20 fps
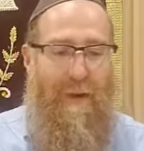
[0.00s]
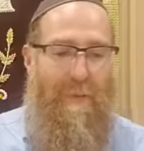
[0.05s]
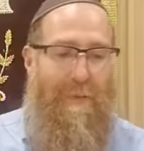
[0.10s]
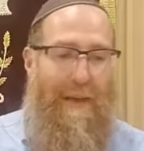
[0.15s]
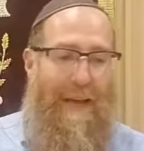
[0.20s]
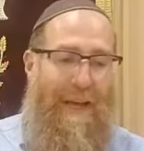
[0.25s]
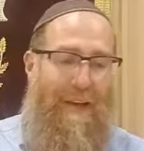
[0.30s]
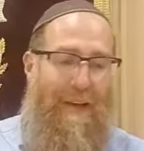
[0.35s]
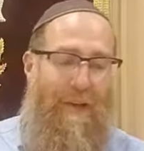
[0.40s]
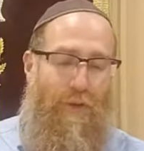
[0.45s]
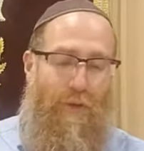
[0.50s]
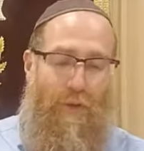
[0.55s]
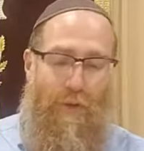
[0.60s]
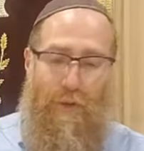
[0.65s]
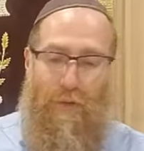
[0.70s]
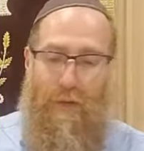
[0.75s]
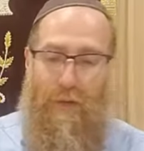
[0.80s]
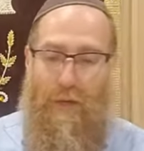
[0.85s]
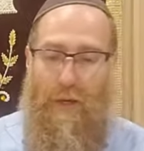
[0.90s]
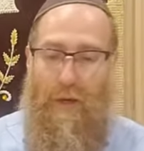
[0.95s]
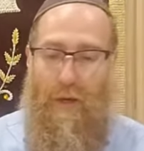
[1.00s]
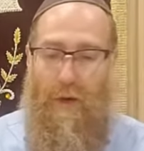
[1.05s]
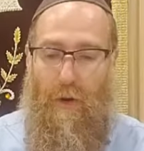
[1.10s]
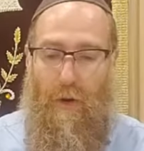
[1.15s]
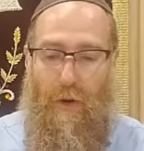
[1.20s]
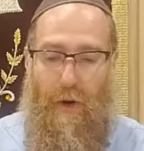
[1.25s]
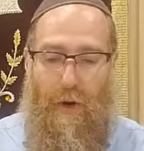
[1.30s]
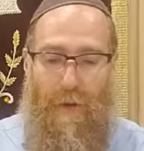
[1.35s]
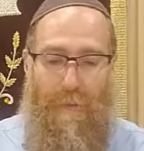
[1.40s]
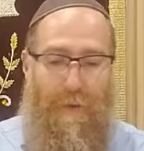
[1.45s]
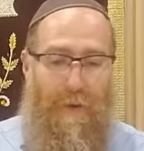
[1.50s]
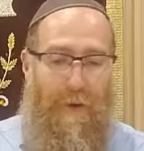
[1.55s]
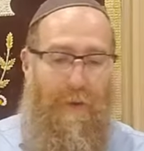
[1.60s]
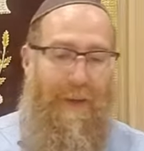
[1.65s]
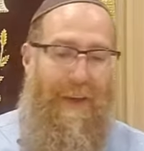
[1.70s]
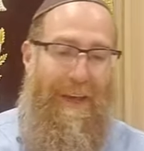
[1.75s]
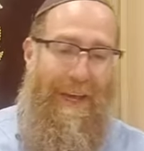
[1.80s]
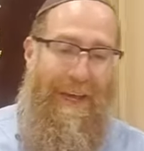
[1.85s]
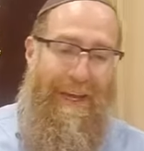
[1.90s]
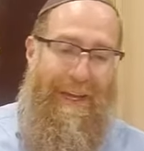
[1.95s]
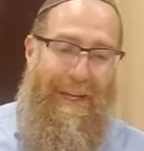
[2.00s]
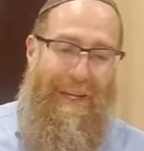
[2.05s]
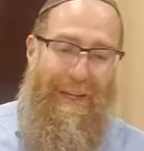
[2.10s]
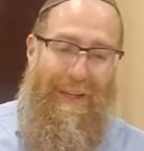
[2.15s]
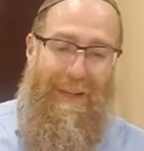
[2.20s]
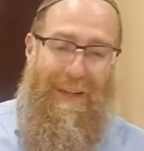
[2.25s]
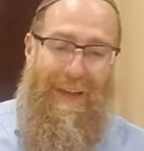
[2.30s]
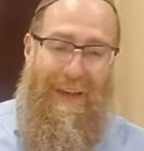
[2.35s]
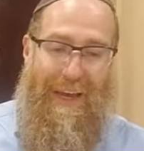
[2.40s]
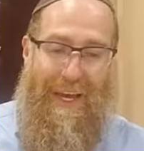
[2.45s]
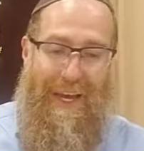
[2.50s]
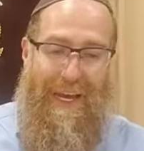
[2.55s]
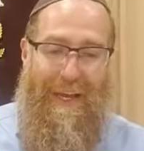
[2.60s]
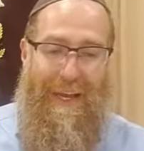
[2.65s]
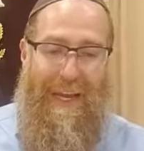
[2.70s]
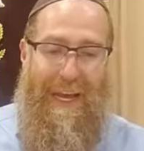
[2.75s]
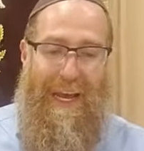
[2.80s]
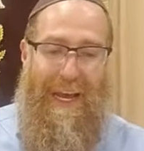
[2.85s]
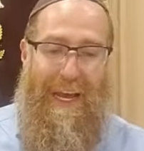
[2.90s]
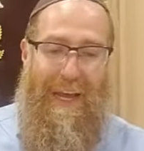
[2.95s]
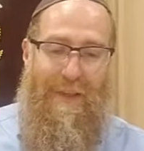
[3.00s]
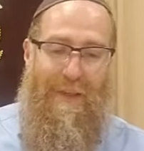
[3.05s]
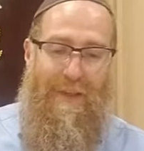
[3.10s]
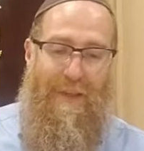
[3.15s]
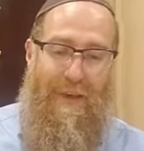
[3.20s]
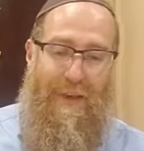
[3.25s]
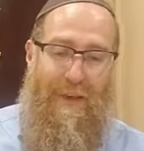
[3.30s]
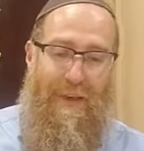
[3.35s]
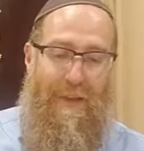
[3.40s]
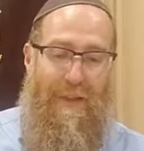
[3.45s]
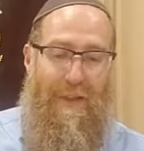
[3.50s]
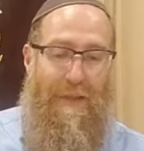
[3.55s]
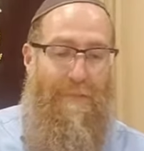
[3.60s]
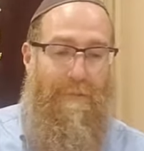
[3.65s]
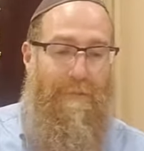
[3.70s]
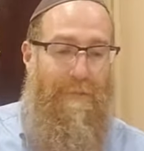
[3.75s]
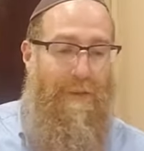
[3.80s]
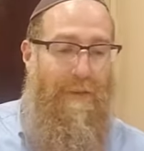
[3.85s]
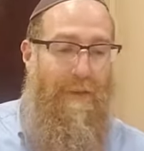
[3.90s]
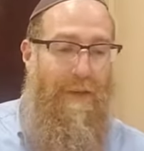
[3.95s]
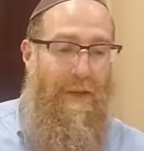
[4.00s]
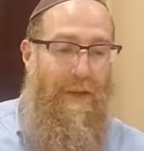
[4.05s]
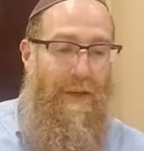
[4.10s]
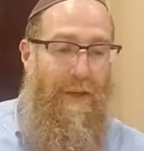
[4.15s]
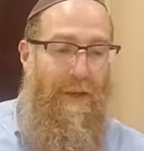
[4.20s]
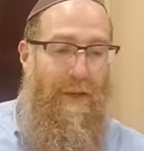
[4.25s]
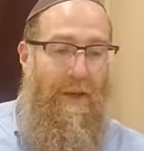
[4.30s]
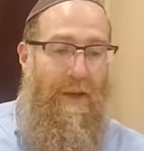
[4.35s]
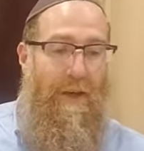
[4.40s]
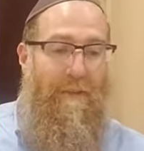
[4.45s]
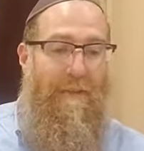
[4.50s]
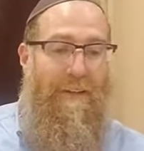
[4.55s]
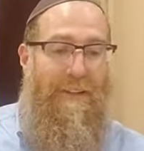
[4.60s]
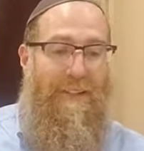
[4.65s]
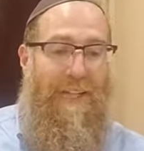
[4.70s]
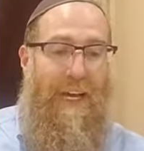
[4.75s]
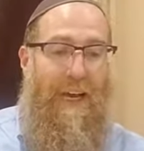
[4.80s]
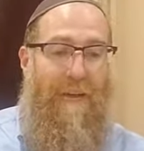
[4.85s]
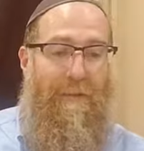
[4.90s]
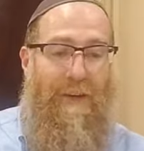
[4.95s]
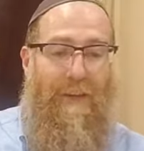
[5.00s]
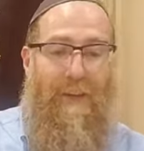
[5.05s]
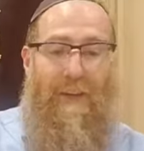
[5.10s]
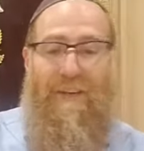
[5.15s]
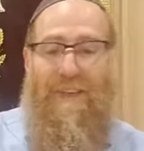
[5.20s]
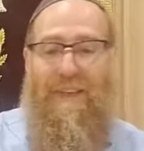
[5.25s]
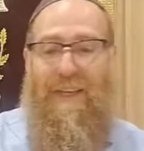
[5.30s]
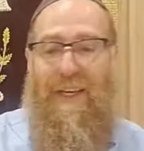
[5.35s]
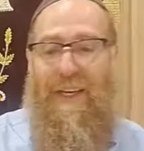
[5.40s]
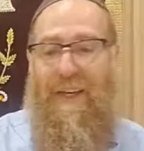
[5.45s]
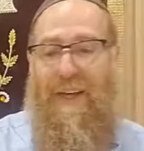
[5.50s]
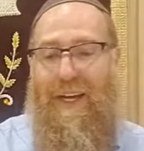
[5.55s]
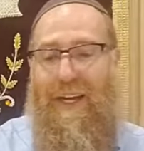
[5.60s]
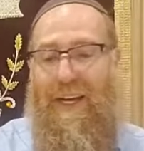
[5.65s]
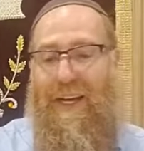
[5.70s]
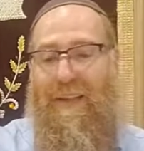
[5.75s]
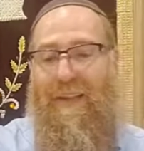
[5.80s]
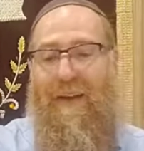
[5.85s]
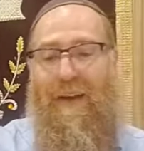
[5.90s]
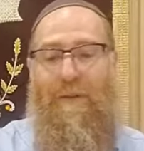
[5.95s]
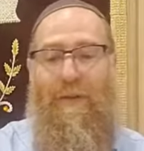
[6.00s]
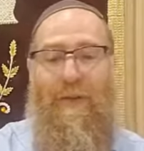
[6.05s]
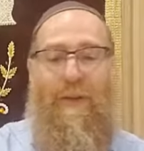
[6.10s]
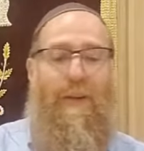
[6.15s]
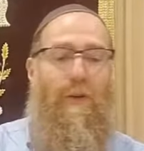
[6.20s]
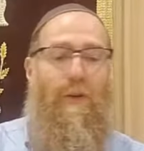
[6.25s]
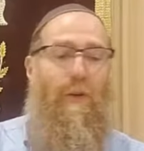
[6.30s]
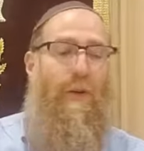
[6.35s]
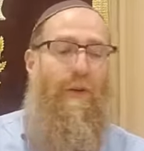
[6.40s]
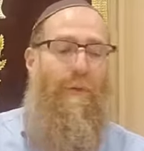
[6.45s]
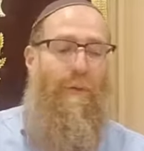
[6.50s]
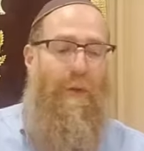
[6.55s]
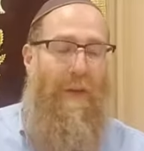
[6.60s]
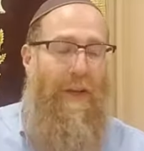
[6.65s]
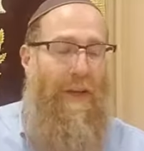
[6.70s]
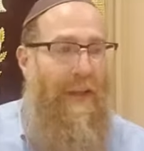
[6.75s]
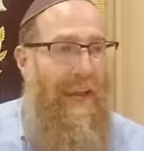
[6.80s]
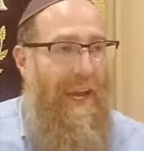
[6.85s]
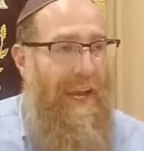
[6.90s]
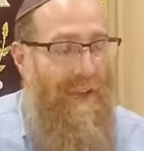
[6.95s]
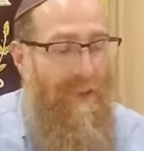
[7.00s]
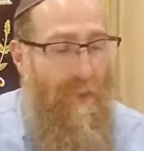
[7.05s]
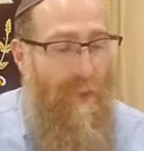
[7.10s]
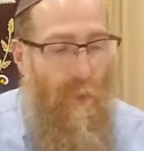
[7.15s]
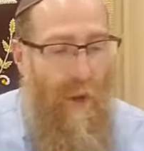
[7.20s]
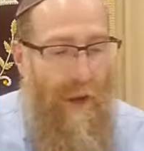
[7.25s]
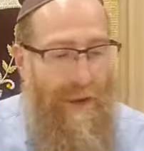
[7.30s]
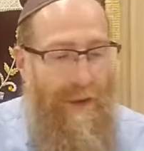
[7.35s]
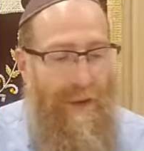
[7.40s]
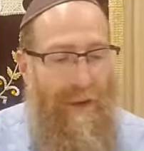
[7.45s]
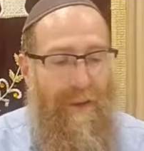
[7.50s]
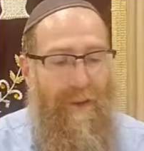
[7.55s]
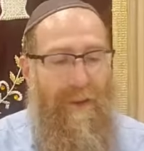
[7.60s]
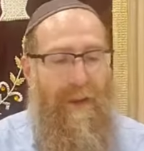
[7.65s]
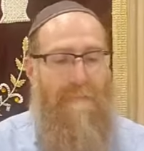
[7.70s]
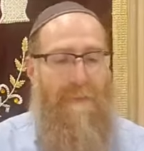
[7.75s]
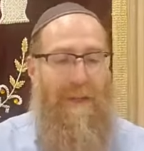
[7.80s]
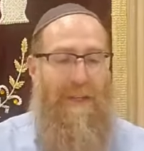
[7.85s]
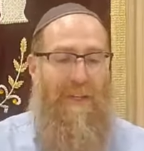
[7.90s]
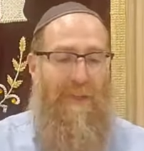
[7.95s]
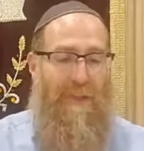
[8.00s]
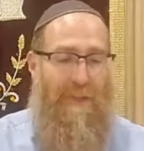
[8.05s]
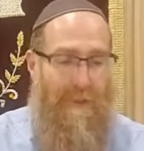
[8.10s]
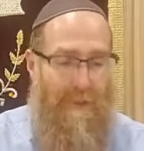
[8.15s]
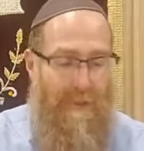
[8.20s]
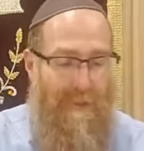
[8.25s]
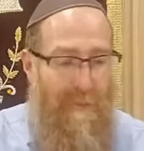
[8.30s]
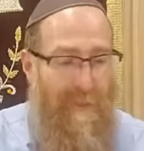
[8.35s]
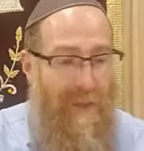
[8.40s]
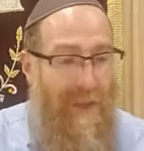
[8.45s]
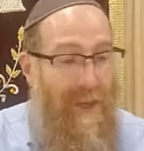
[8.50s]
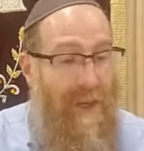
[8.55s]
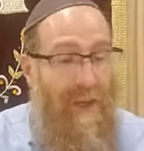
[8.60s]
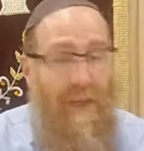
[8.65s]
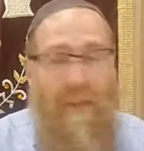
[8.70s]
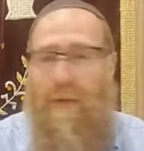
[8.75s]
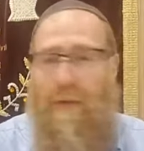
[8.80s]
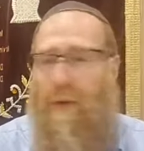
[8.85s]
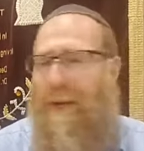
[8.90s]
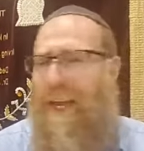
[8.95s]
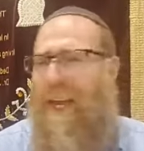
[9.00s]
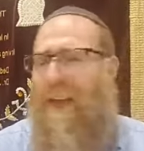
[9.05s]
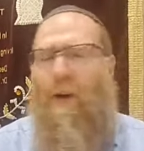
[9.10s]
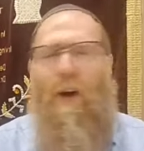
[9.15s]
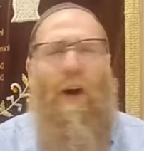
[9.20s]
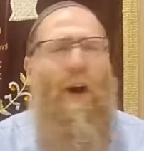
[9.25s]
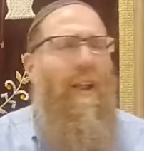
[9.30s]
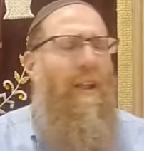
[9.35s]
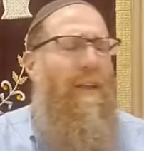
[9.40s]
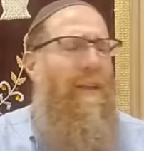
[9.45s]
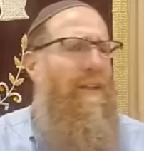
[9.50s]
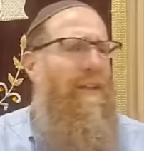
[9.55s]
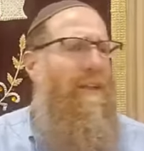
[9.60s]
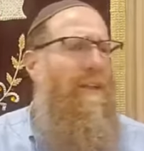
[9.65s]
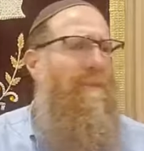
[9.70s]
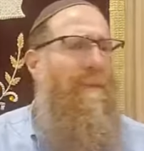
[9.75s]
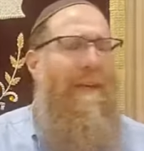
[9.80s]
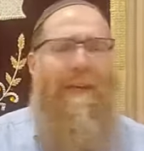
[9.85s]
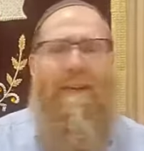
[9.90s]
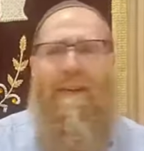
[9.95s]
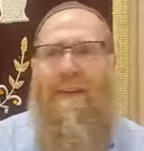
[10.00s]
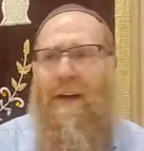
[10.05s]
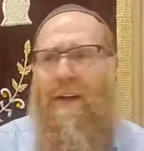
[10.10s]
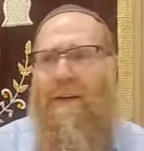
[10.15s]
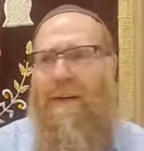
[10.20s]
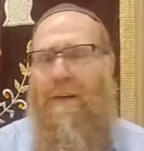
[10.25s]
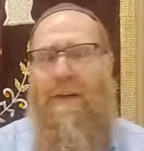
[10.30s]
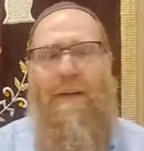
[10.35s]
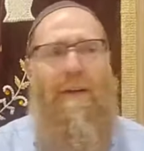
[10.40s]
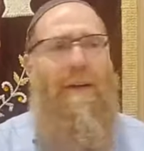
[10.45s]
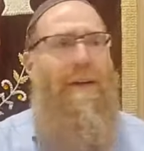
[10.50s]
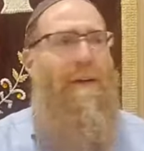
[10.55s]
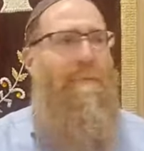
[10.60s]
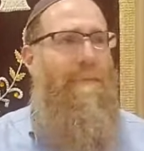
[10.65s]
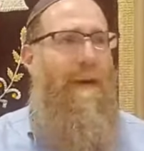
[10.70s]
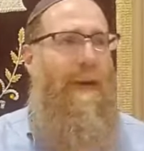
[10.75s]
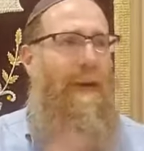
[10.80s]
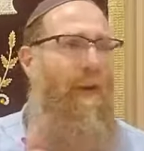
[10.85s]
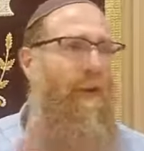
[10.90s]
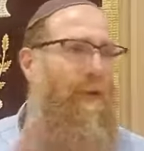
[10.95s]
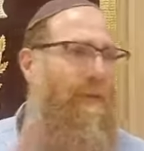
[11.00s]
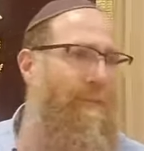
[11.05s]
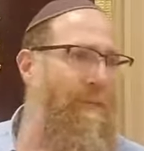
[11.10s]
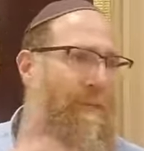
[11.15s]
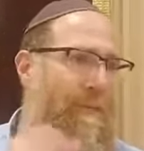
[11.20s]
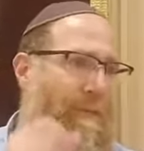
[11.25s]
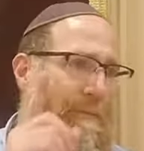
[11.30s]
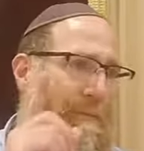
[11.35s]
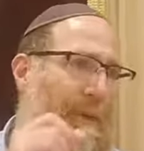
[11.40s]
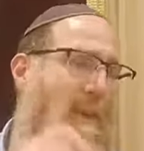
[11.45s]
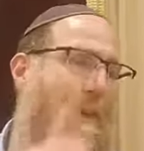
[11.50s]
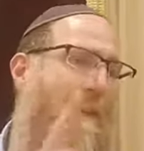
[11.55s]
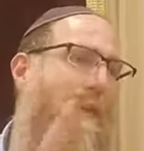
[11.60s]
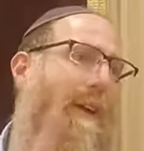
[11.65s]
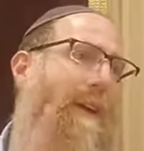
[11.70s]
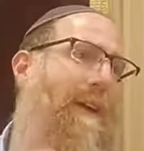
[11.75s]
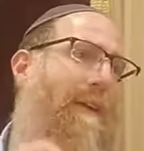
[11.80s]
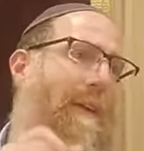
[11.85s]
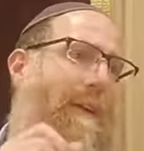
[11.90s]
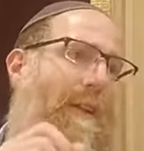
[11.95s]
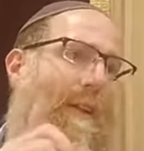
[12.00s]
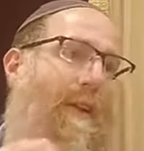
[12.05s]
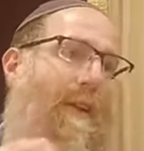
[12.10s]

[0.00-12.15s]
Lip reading: and to offer the head and the limbs, and the chavitin offering and the wine libations. So again, all of this is being done by whom? By the Kohen Gadol